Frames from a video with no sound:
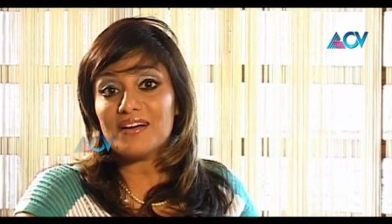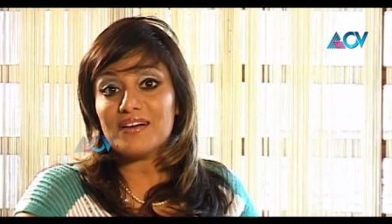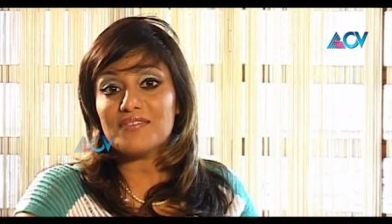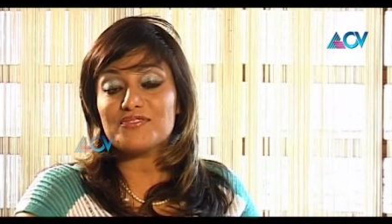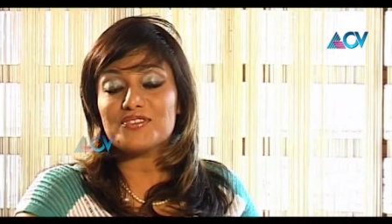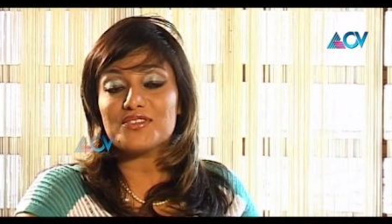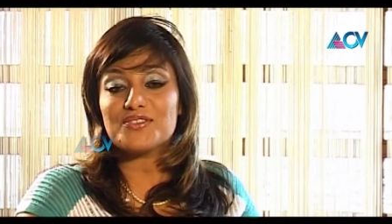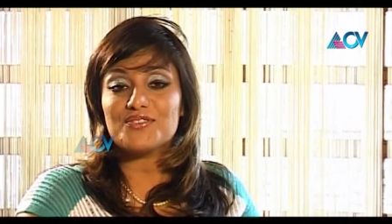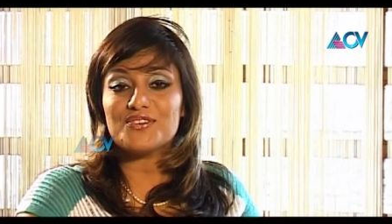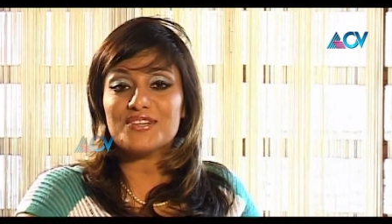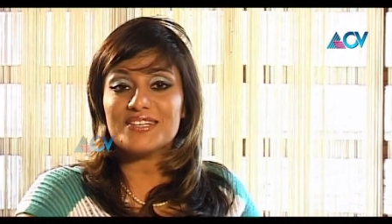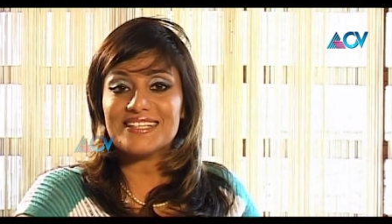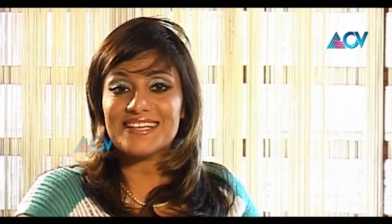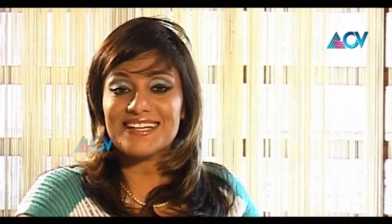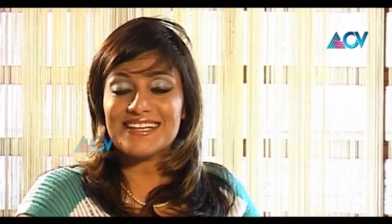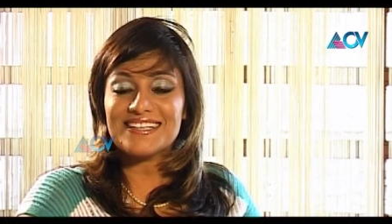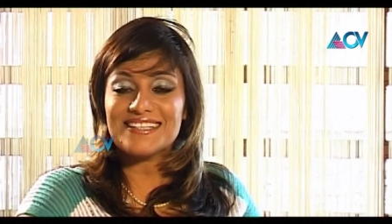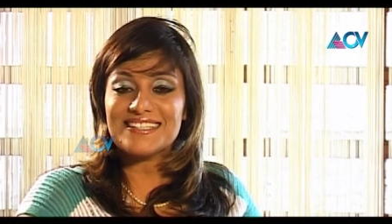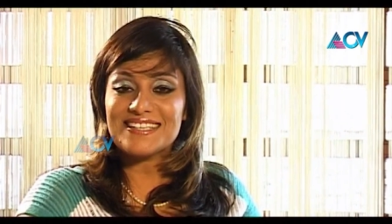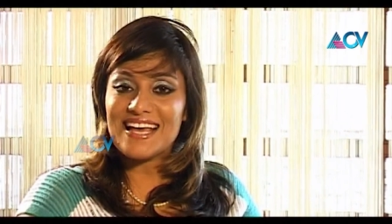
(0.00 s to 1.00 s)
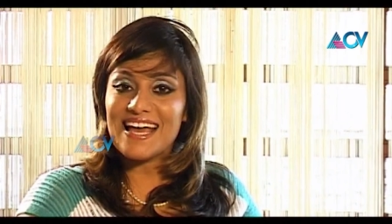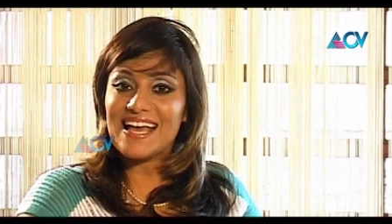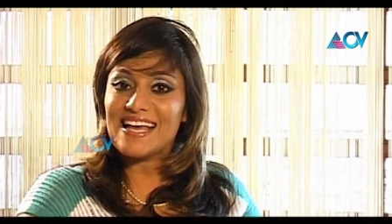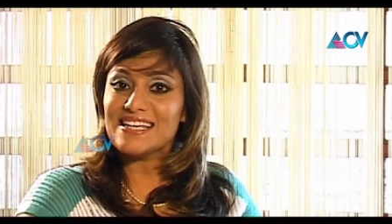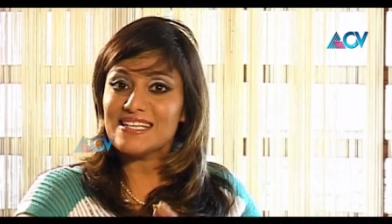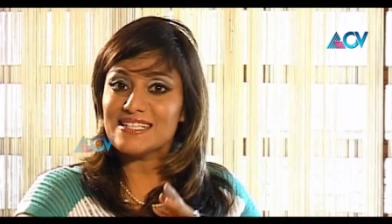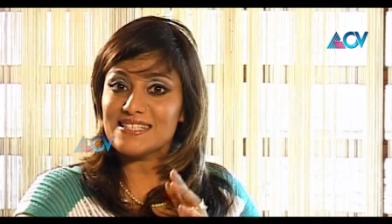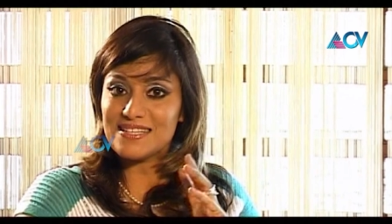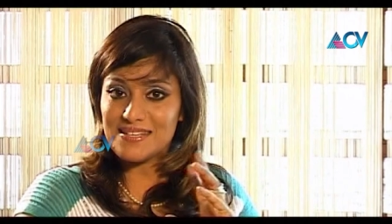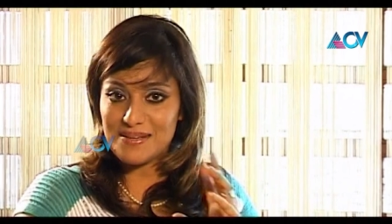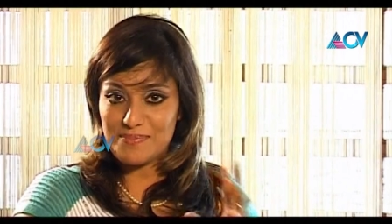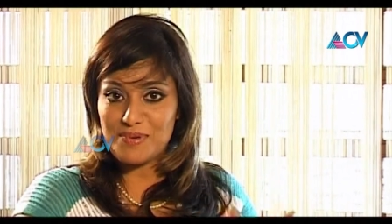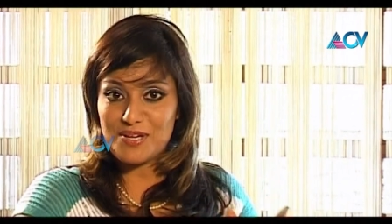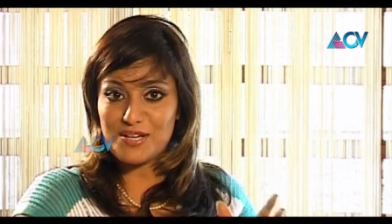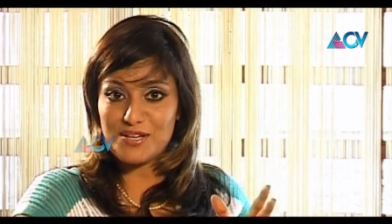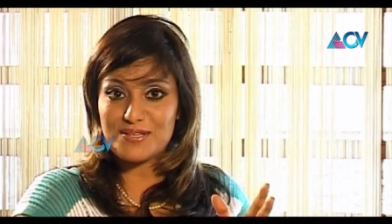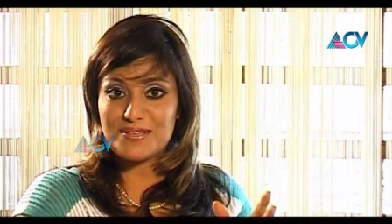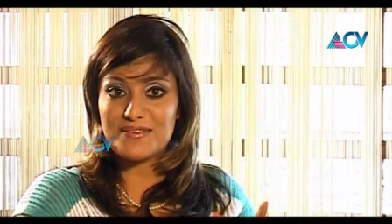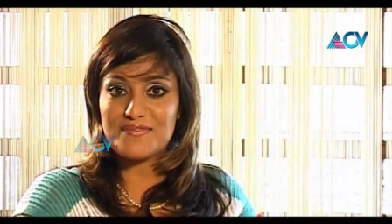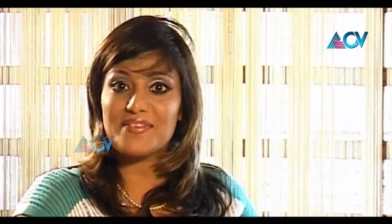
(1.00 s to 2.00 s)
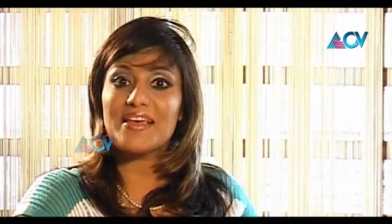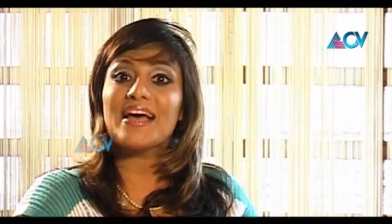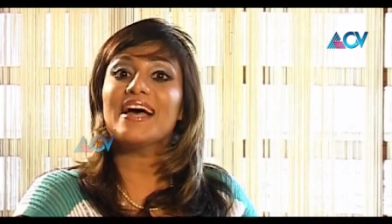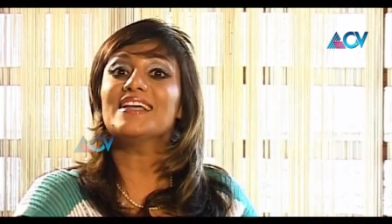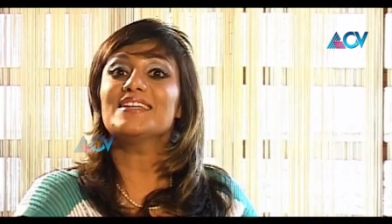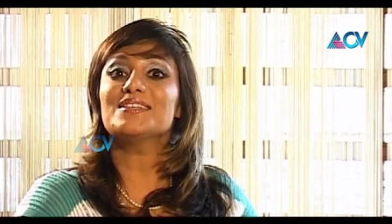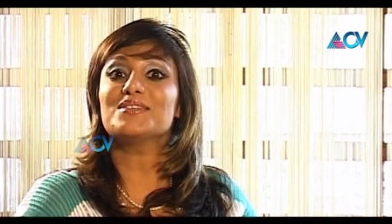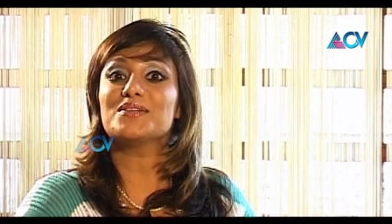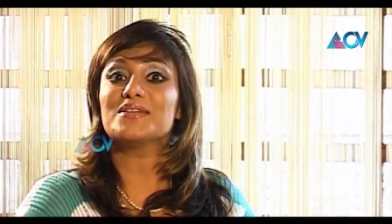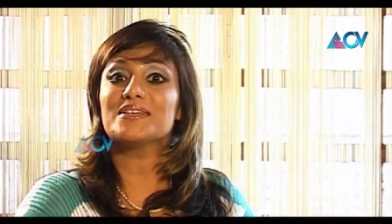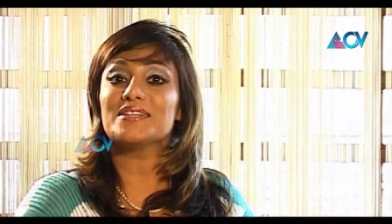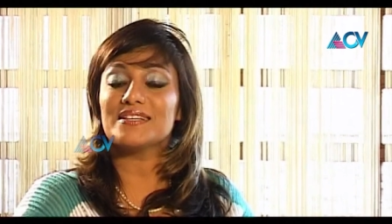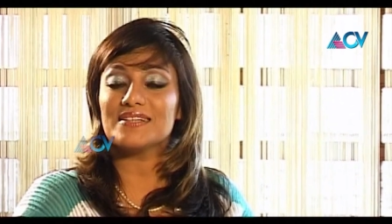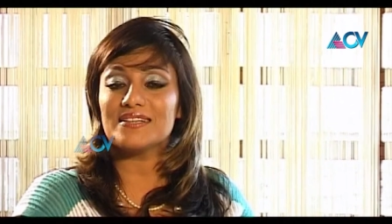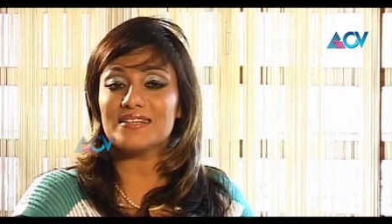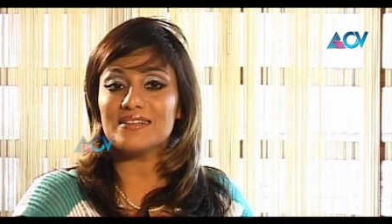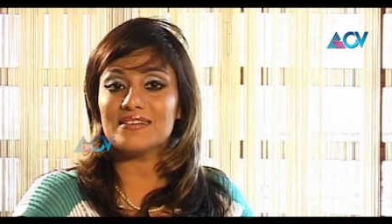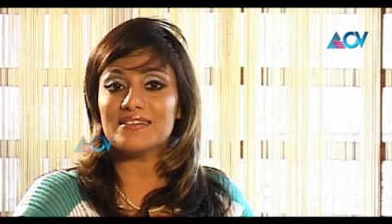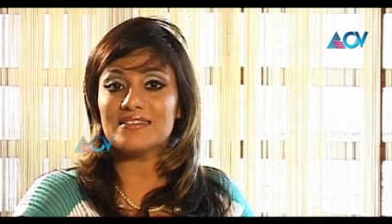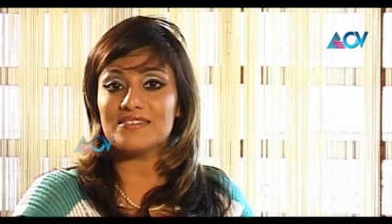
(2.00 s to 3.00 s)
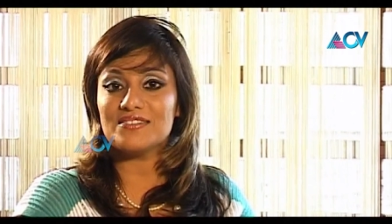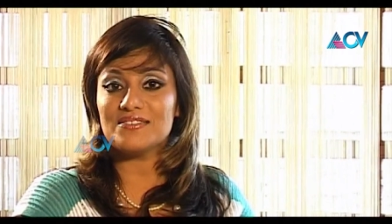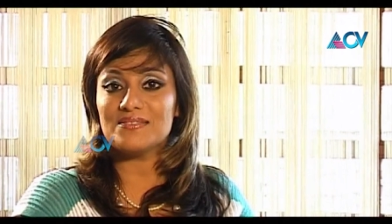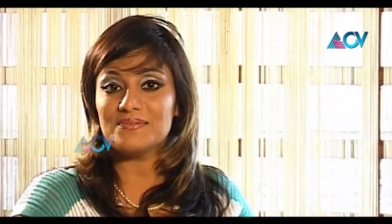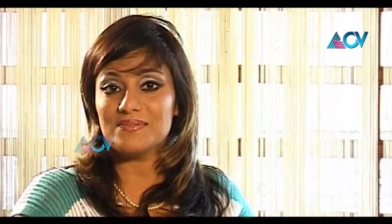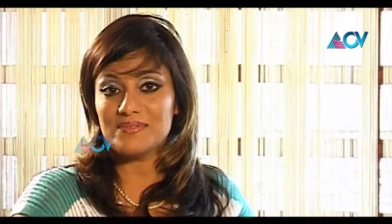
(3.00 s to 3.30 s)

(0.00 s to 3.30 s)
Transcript: after three days, and because of that, uh,